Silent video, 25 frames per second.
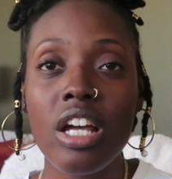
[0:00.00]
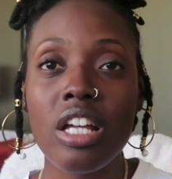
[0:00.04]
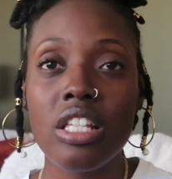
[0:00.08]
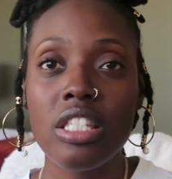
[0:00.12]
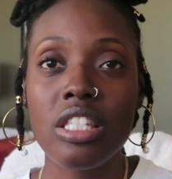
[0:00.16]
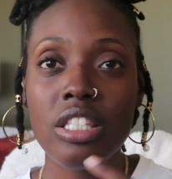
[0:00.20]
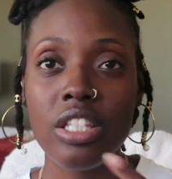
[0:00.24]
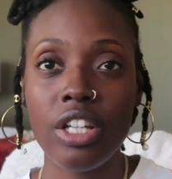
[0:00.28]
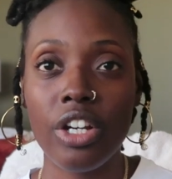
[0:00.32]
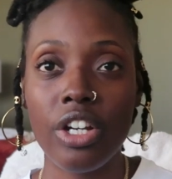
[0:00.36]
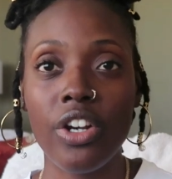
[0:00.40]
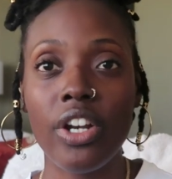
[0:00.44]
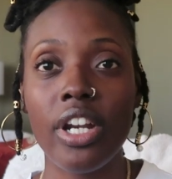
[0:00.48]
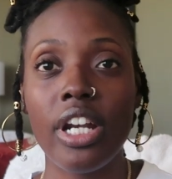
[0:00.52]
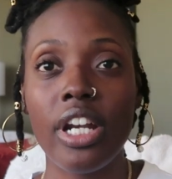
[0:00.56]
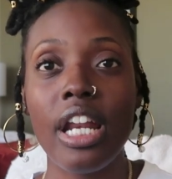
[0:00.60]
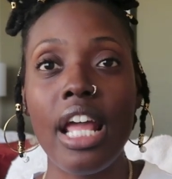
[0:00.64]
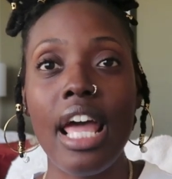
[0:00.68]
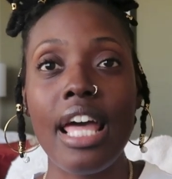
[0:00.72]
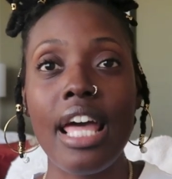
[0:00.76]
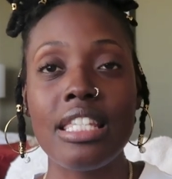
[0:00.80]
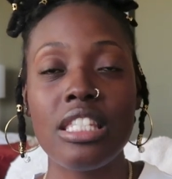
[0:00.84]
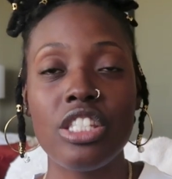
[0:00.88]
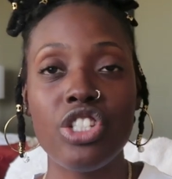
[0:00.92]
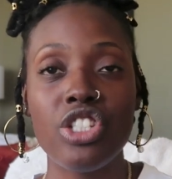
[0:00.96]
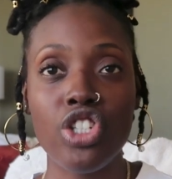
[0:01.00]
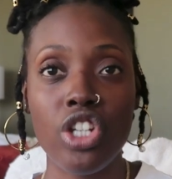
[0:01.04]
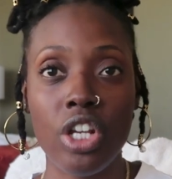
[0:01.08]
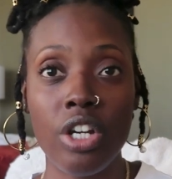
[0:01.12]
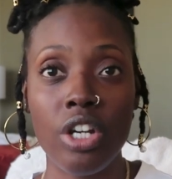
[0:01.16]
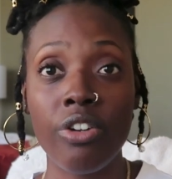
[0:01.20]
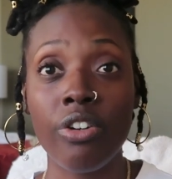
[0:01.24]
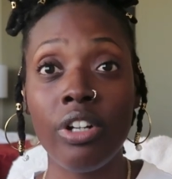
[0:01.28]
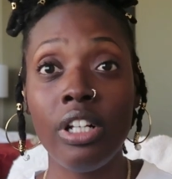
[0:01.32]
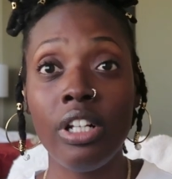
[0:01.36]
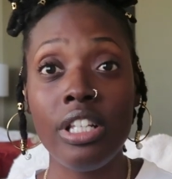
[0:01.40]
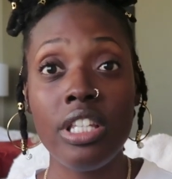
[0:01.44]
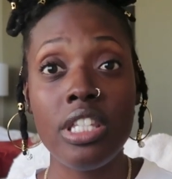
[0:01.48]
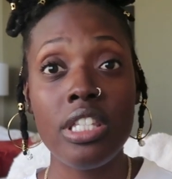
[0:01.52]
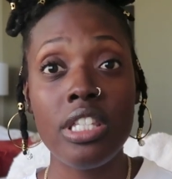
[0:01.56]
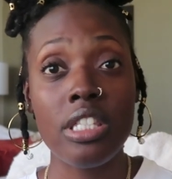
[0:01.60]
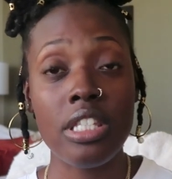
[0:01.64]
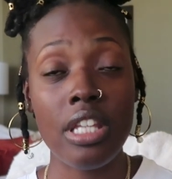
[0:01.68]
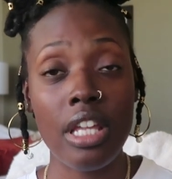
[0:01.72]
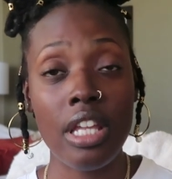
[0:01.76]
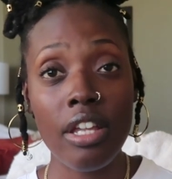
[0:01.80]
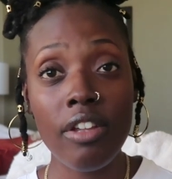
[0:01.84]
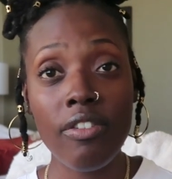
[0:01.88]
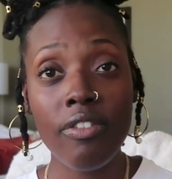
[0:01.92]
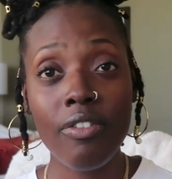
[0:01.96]
consider it as generally
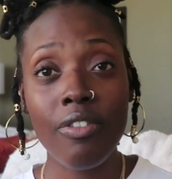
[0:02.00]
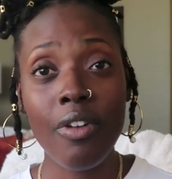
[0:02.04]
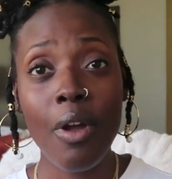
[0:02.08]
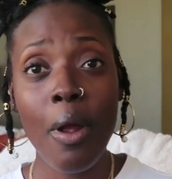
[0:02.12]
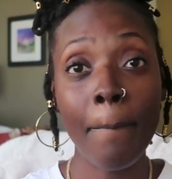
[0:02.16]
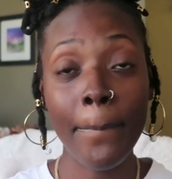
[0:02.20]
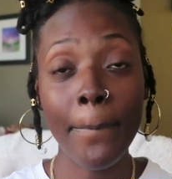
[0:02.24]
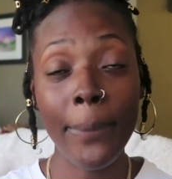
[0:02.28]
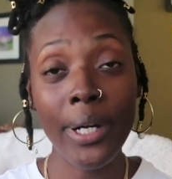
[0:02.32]
safe,